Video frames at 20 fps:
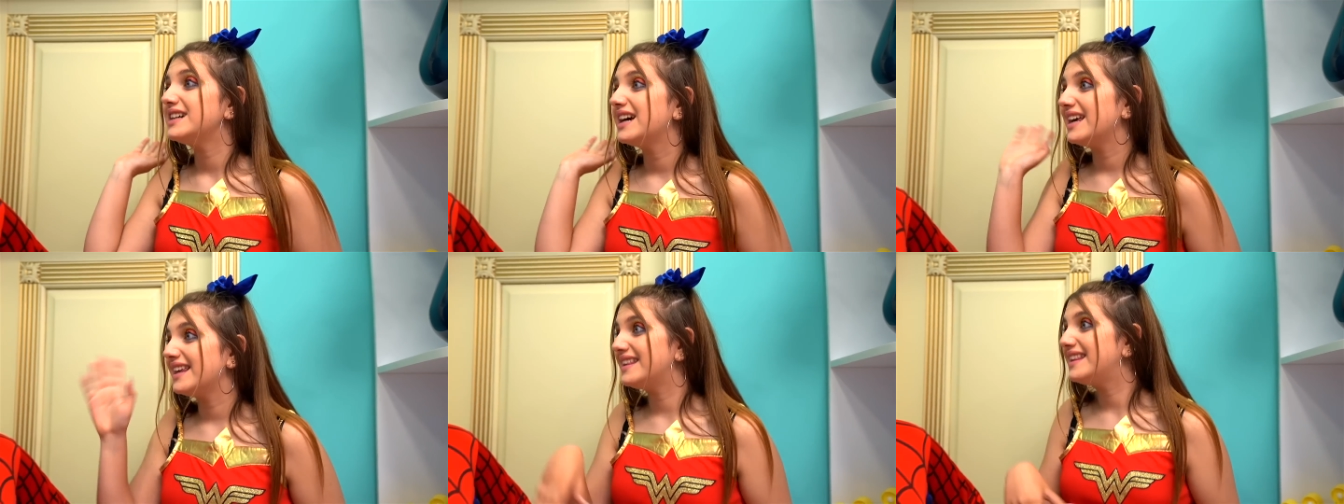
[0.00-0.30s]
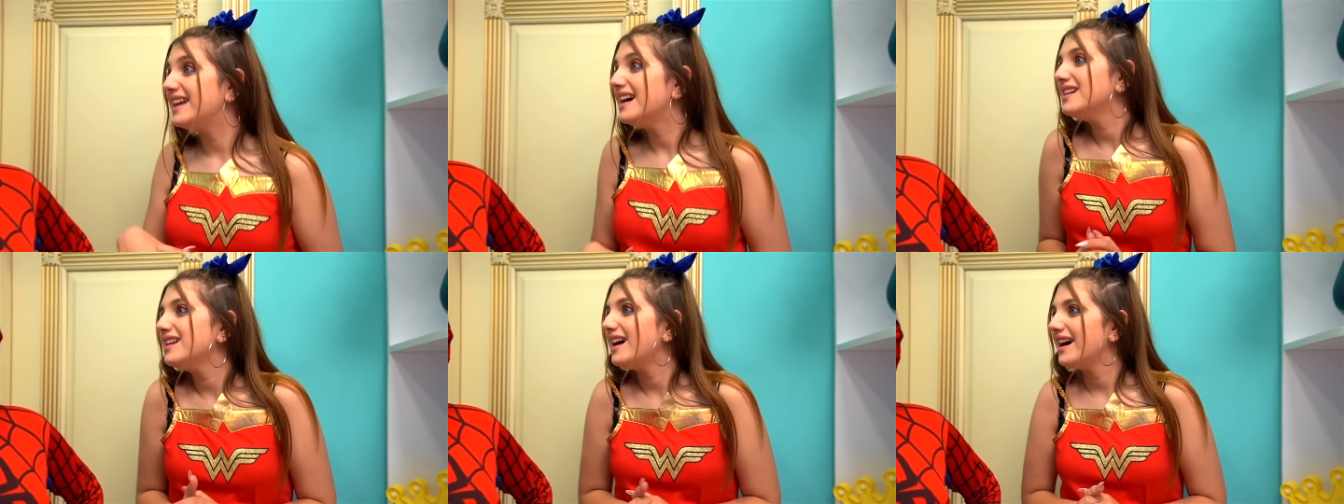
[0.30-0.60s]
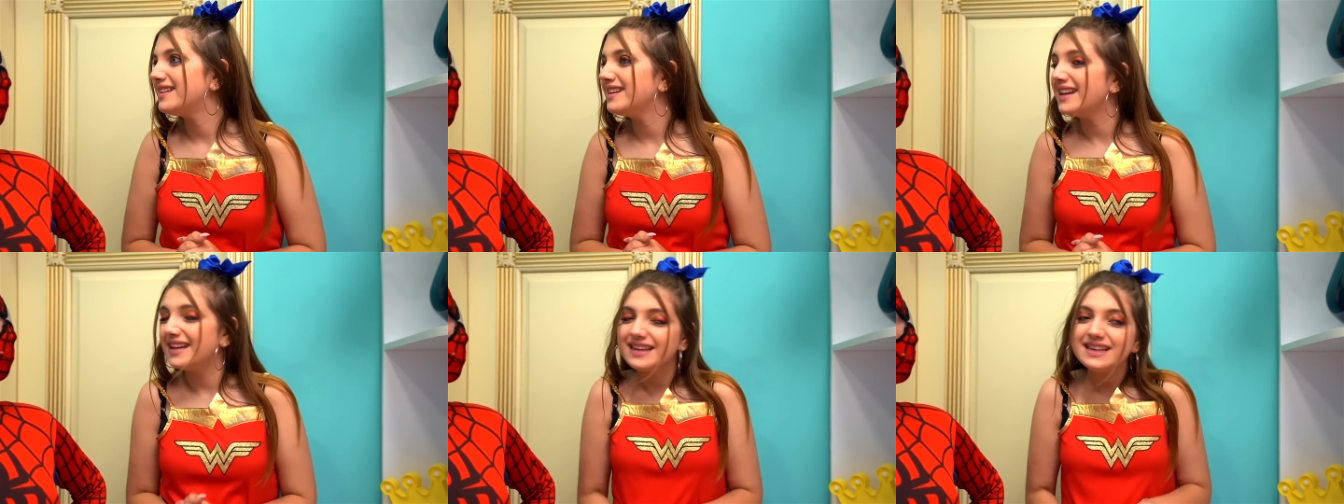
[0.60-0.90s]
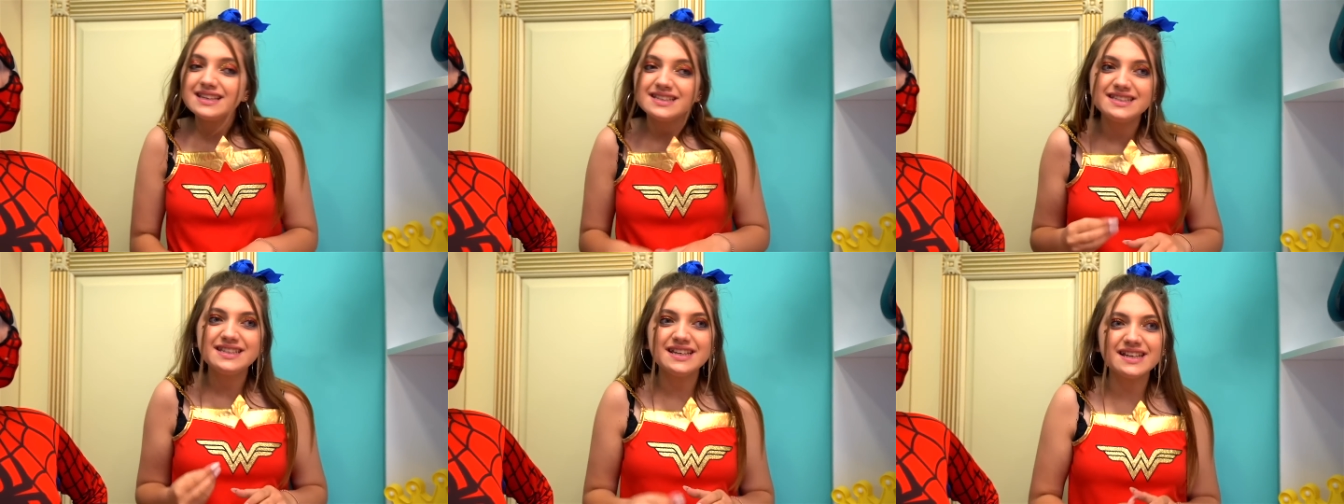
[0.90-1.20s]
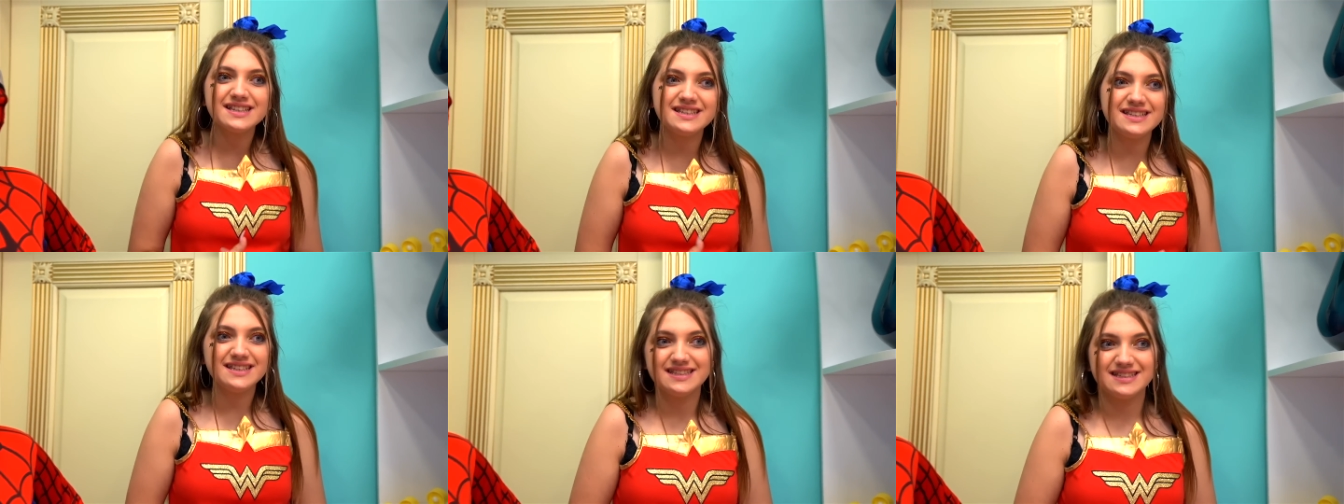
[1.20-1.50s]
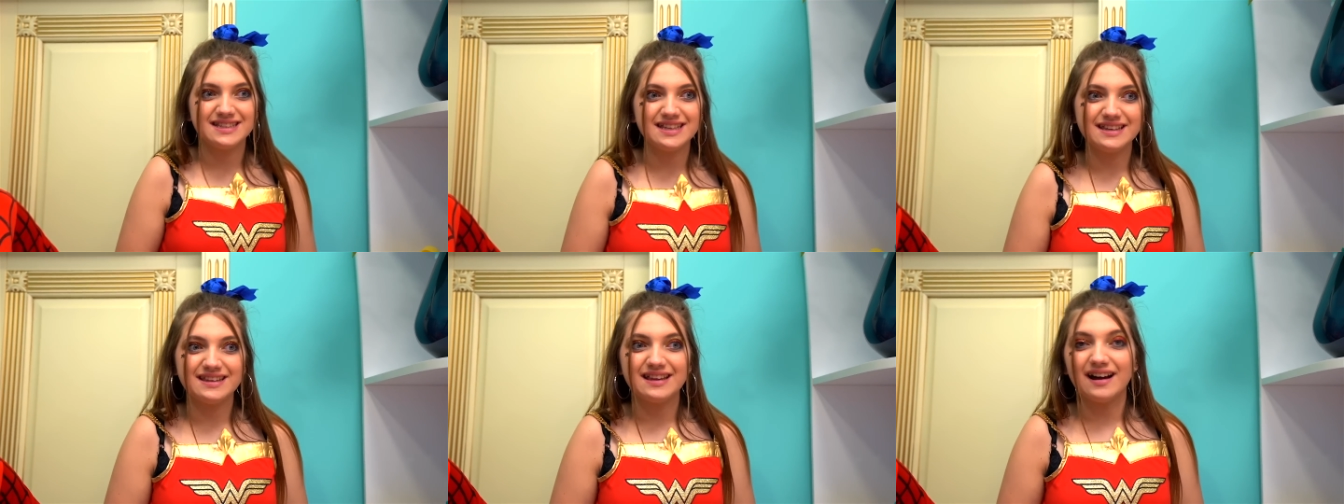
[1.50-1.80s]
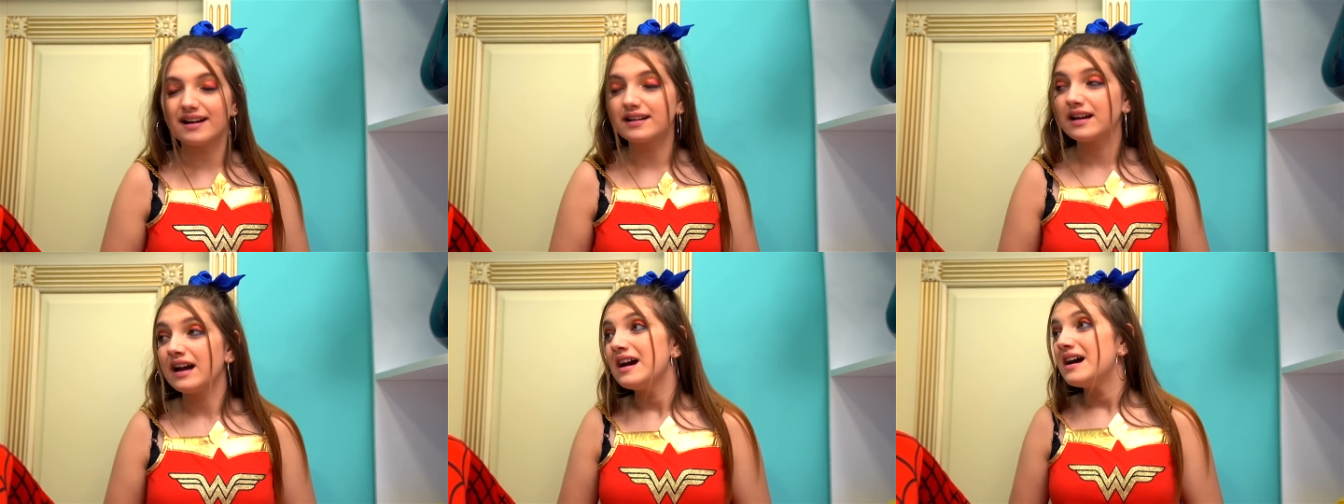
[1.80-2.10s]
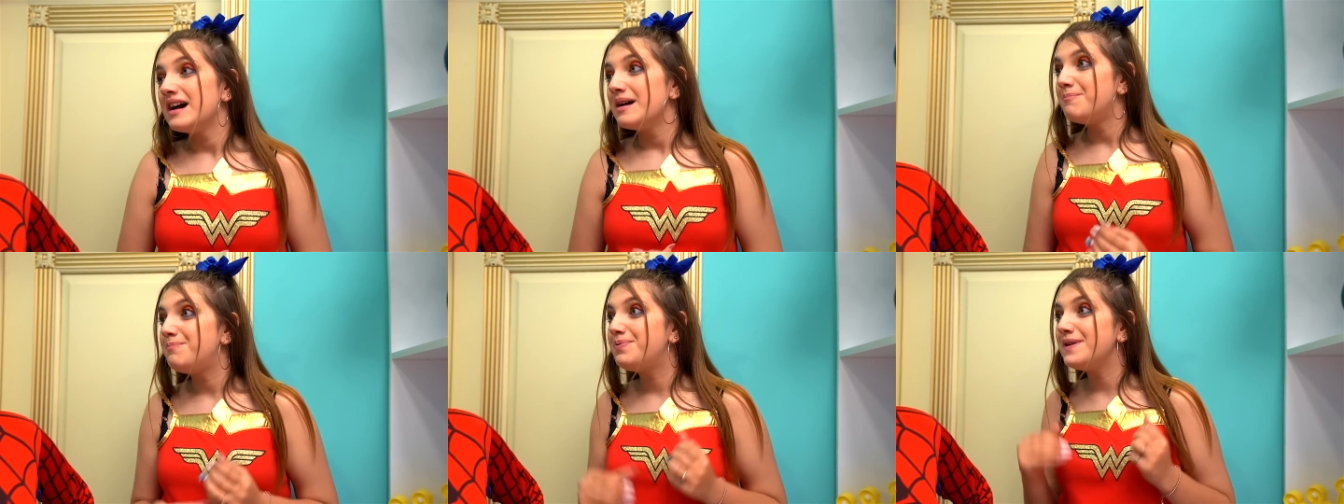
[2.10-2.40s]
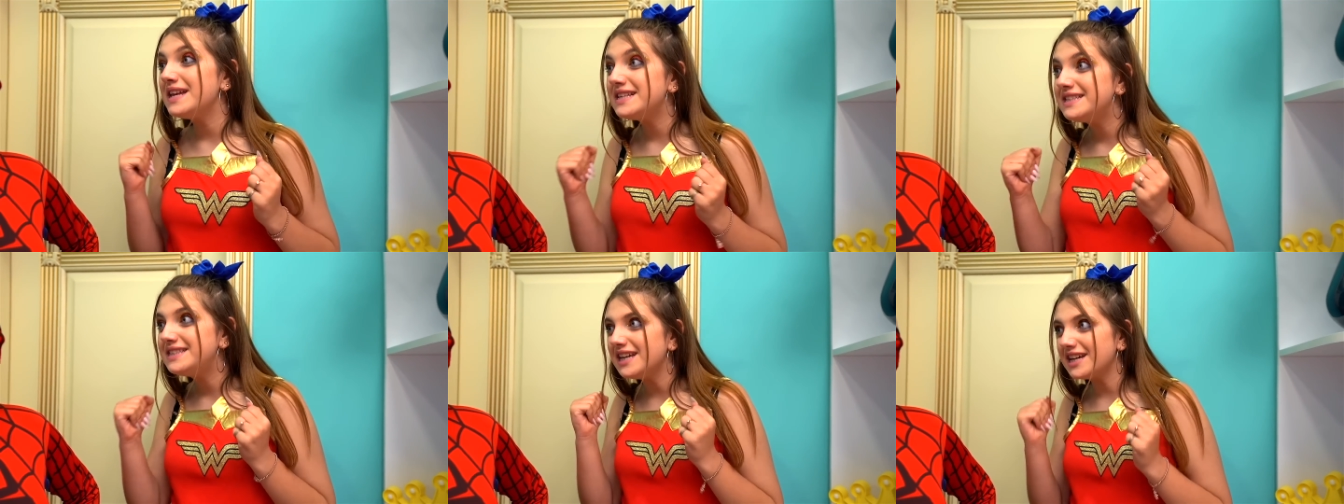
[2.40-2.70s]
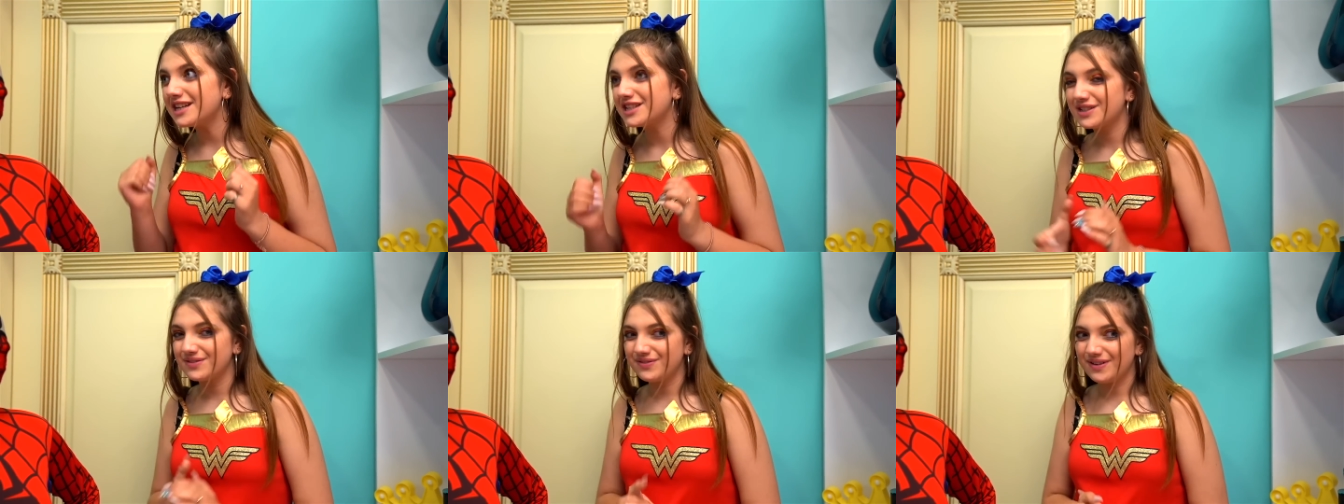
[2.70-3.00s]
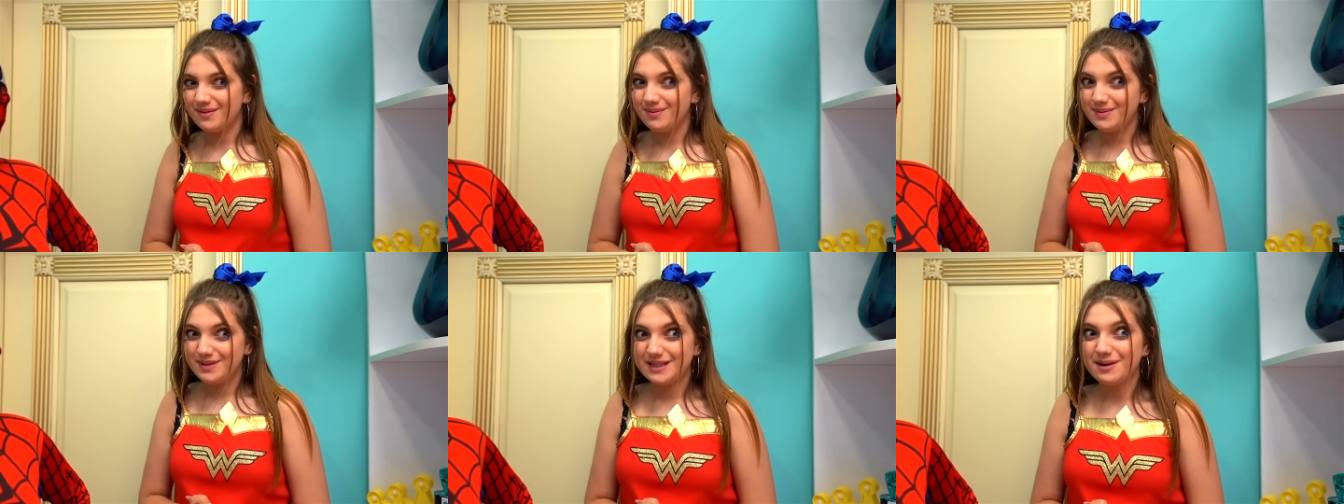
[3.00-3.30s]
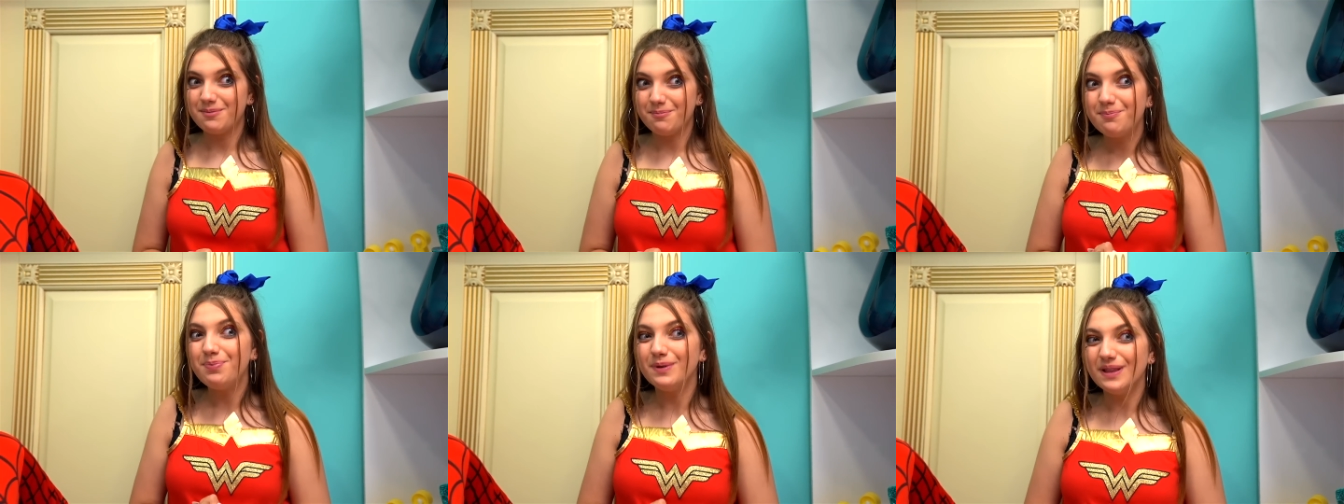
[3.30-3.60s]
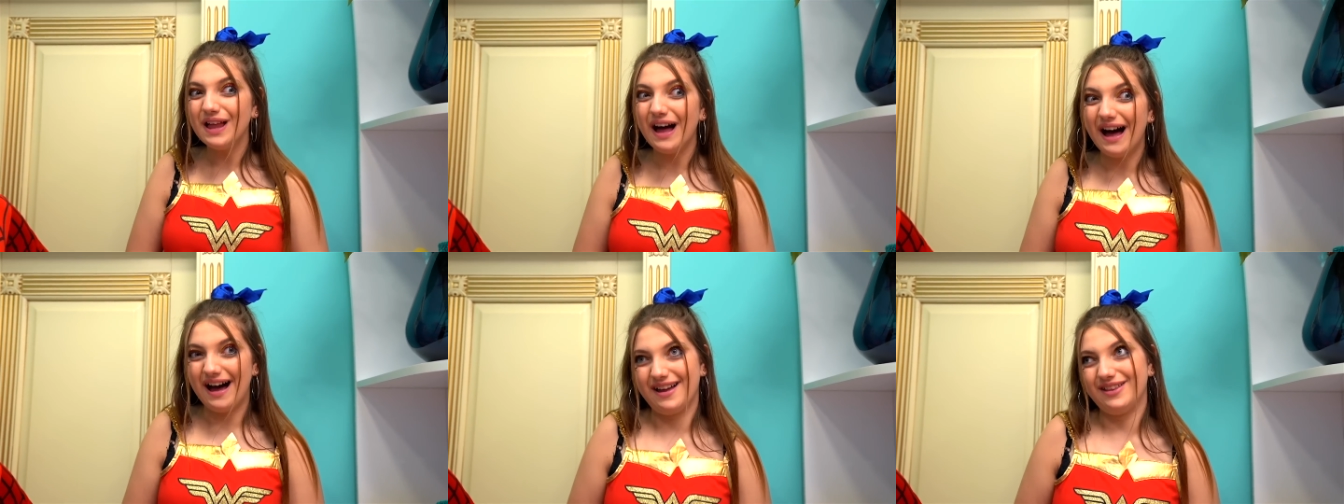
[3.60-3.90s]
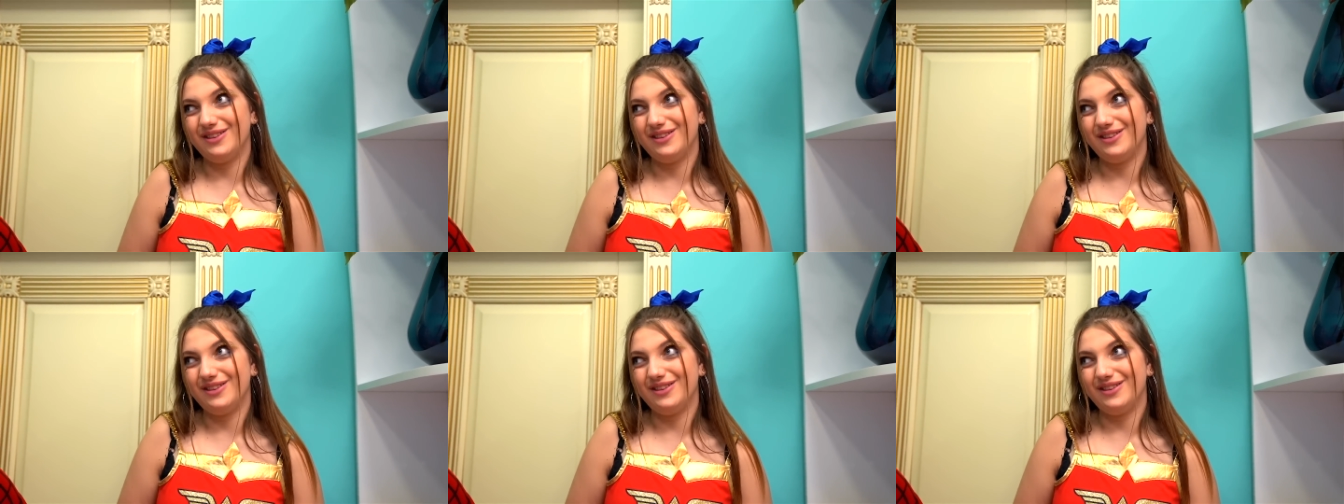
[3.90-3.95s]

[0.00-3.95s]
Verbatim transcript: Hey, calm down. Don't get mad now. Let's go on with our plan